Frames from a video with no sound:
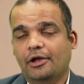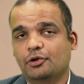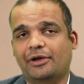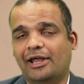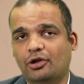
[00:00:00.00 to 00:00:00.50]
You
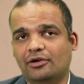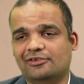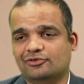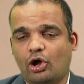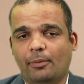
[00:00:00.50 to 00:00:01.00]
cannot
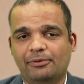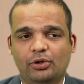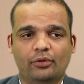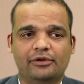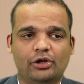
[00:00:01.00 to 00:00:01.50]
stop
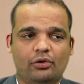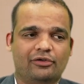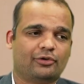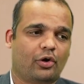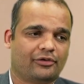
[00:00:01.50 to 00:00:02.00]
using your
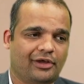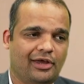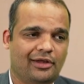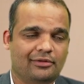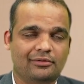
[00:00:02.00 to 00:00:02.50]
resource
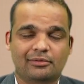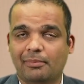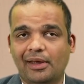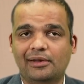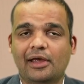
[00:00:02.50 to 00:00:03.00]
in
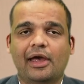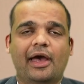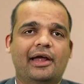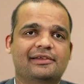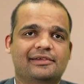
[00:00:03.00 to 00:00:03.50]
mid
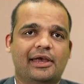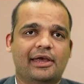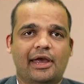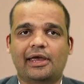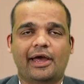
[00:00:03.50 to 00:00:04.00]
and say,
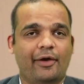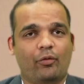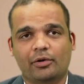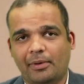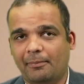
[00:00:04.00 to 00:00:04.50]
hey, I
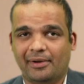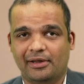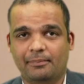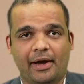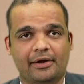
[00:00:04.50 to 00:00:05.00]
want my money
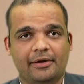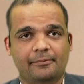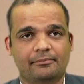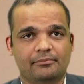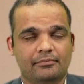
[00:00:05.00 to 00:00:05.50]
back.
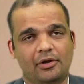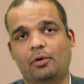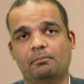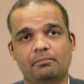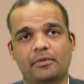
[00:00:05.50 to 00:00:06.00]
No,
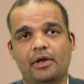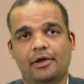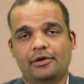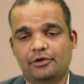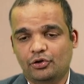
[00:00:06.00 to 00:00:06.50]

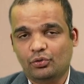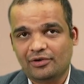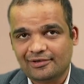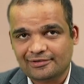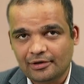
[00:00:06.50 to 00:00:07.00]
you
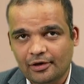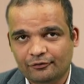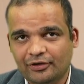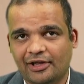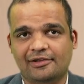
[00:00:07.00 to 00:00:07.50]
reserve
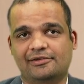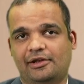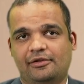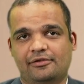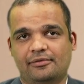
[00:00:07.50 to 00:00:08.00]
the
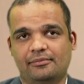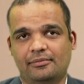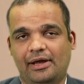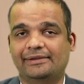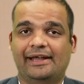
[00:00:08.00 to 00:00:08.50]
instance.
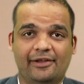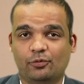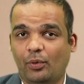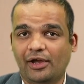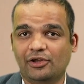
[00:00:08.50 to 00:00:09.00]
And that is
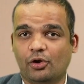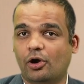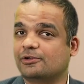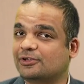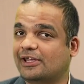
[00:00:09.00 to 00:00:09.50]
why you're
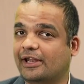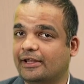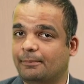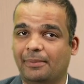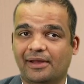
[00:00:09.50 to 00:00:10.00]
also
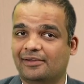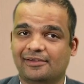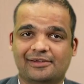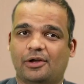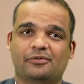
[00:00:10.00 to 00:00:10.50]
getting big
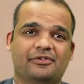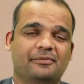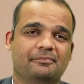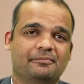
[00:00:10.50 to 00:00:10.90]
discounts.